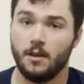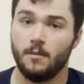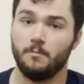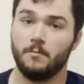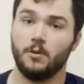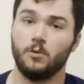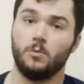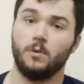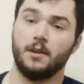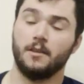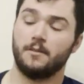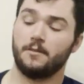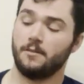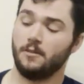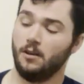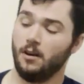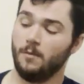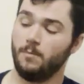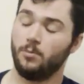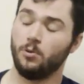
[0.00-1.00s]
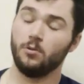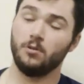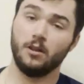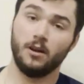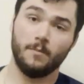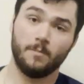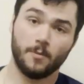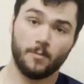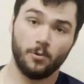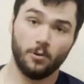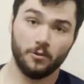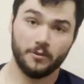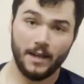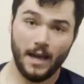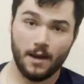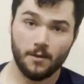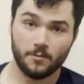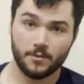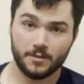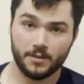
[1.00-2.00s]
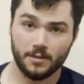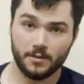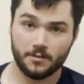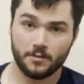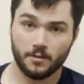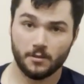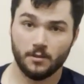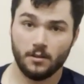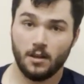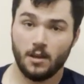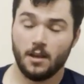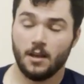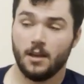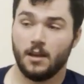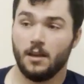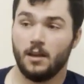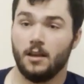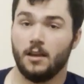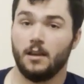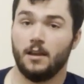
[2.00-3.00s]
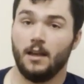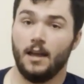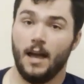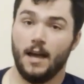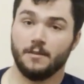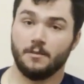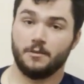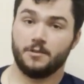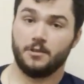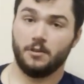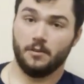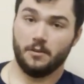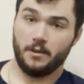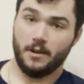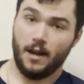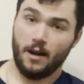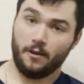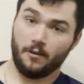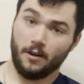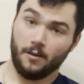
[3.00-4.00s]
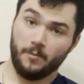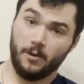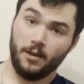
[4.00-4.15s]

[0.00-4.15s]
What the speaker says: But with a pull up or pull down resistor, as I'll show in the diagram